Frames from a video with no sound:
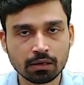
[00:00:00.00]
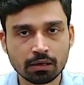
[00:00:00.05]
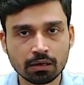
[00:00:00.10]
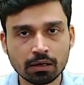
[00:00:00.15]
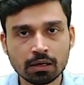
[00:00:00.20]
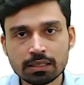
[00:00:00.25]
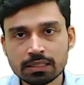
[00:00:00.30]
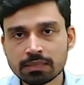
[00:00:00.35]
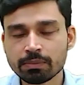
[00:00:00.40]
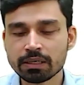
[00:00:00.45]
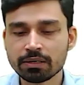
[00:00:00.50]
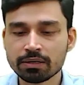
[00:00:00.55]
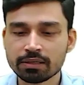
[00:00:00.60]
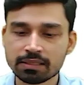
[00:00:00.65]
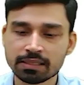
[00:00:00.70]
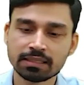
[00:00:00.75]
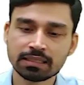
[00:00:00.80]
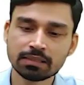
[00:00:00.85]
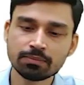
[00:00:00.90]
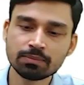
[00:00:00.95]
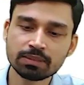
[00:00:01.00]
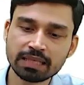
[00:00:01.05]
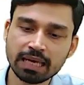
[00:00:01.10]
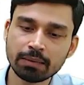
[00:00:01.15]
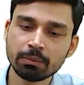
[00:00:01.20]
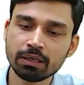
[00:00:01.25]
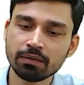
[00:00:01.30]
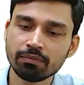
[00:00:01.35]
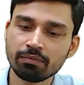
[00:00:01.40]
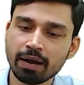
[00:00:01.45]
Asymmetric systems
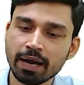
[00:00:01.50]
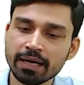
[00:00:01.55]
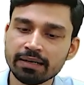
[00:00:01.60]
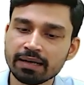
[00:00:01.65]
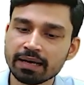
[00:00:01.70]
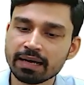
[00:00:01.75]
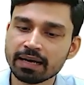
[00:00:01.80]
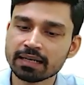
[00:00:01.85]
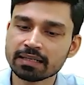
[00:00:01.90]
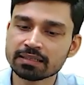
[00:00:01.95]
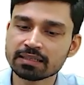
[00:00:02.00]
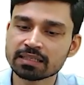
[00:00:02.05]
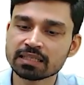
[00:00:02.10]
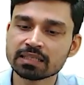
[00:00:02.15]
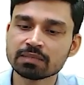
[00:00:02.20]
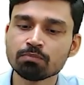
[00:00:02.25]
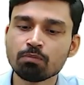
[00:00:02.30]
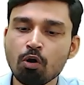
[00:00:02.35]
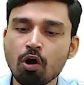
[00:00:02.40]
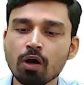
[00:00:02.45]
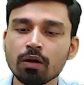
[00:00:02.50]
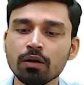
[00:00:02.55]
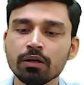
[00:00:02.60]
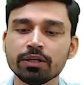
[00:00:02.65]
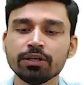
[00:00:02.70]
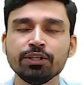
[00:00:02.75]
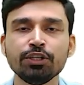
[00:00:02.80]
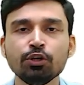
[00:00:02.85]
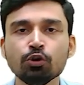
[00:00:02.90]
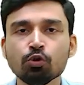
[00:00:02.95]
can be defined as small,
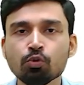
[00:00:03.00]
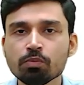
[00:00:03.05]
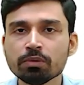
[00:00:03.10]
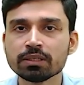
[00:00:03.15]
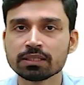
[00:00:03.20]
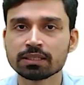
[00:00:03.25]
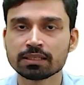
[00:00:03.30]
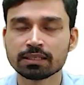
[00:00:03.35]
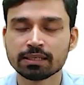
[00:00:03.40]
numerous,